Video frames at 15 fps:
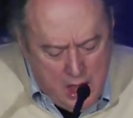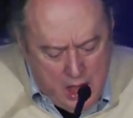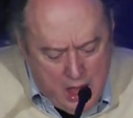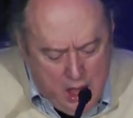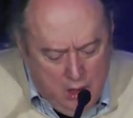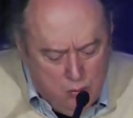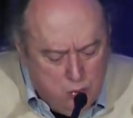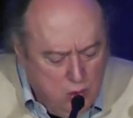
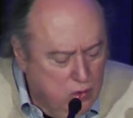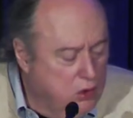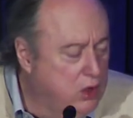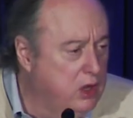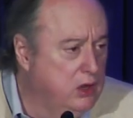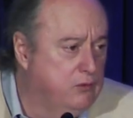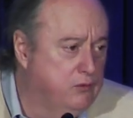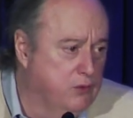uh, we're
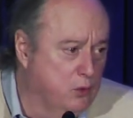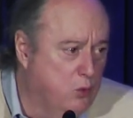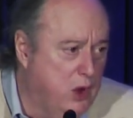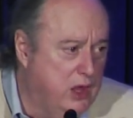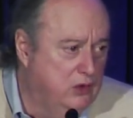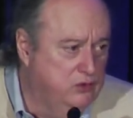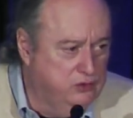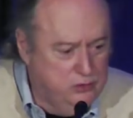looking for
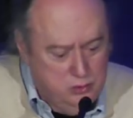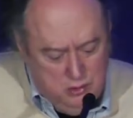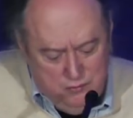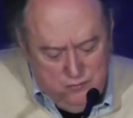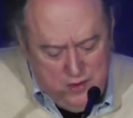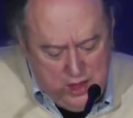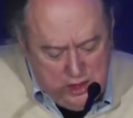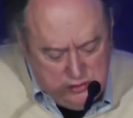ways to
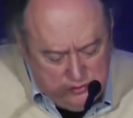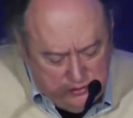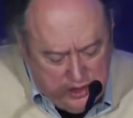advance